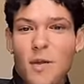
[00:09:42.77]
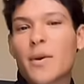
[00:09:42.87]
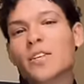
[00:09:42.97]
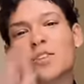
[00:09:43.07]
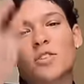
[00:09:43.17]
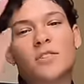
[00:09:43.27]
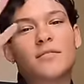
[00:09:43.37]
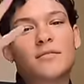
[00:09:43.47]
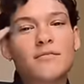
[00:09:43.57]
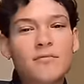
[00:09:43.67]
Maybe I should
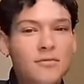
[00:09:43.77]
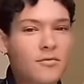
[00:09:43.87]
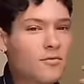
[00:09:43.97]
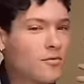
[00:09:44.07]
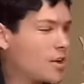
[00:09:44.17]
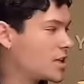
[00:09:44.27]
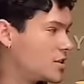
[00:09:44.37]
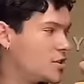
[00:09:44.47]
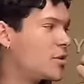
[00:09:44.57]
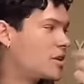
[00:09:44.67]

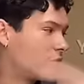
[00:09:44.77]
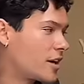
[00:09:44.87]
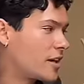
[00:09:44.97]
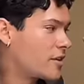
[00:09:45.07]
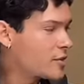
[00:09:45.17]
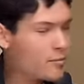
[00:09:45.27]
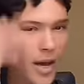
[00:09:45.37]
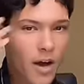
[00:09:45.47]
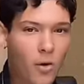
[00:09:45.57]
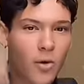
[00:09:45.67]
fucking do it gray.
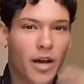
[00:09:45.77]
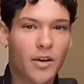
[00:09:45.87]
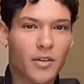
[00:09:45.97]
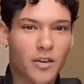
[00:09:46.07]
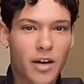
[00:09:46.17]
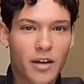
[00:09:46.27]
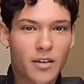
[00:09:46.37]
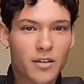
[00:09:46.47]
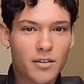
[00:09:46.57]
My whole hair gray.